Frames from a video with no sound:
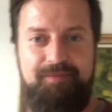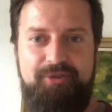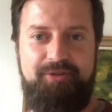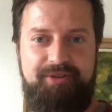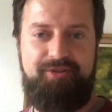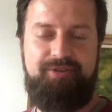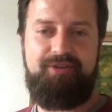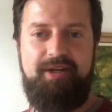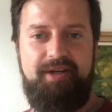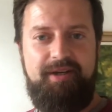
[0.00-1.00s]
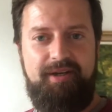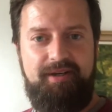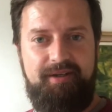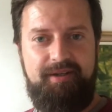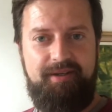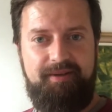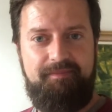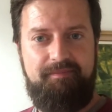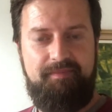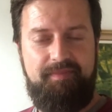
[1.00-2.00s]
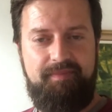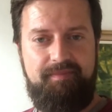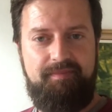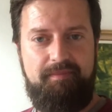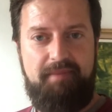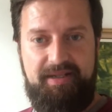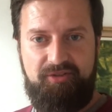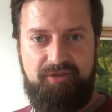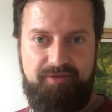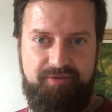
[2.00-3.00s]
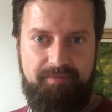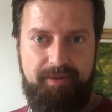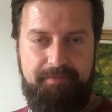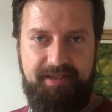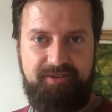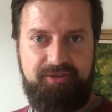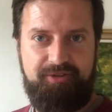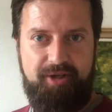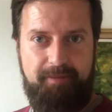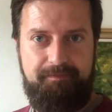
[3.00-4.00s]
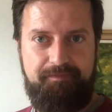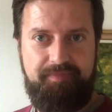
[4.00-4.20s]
to this uh, match from the Pegasus Cup.